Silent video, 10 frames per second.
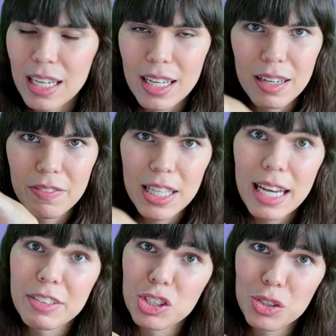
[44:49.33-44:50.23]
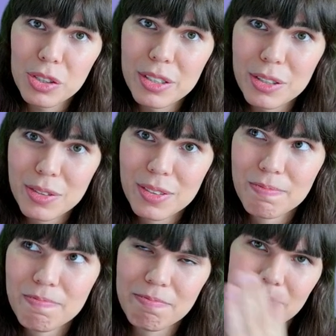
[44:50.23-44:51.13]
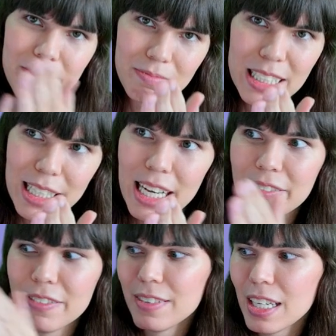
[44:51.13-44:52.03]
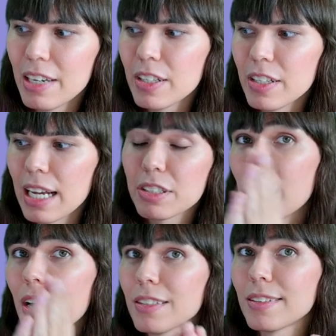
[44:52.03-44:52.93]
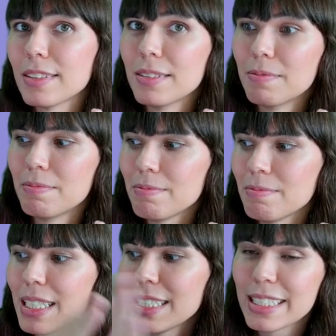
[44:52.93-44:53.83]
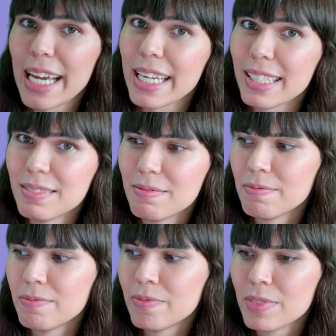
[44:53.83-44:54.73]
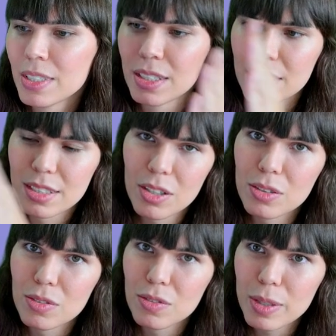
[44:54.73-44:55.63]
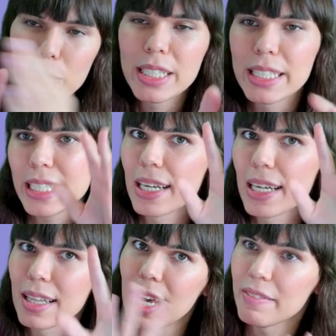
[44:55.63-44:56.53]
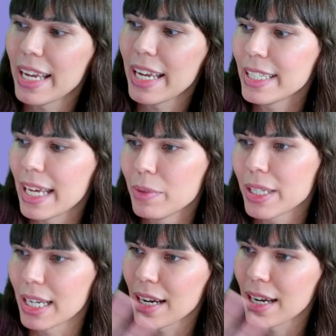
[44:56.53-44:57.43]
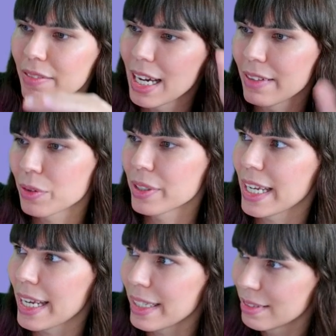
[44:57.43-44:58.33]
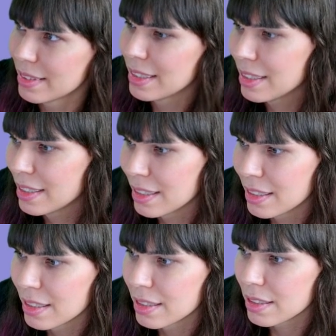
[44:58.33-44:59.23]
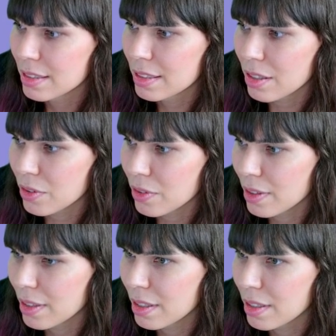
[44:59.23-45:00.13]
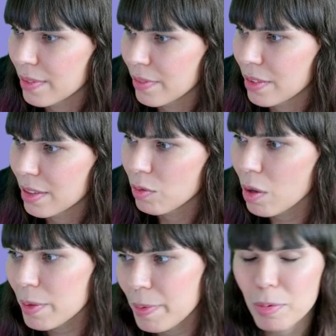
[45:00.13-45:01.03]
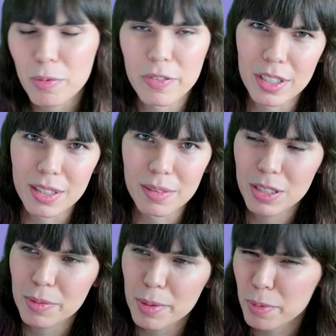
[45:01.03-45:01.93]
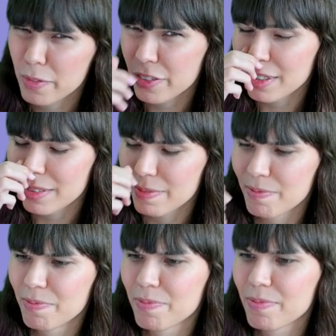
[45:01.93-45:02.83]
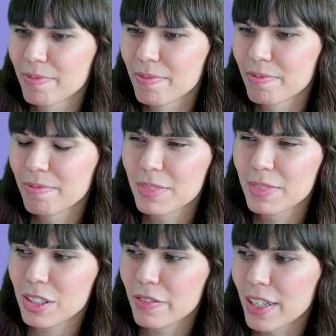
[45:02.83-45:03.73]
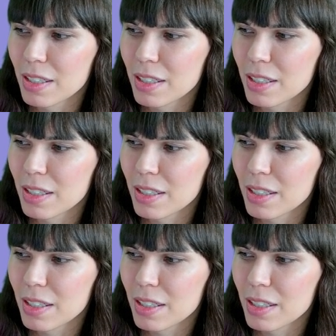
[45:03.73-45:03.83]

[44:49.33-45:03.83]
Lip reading: If alive is true, it's alive. If alive is false, it's dead. So we wouldn't need alive and dead, we could have alive or dead. So what would people prefer? Do people prefer to use a variable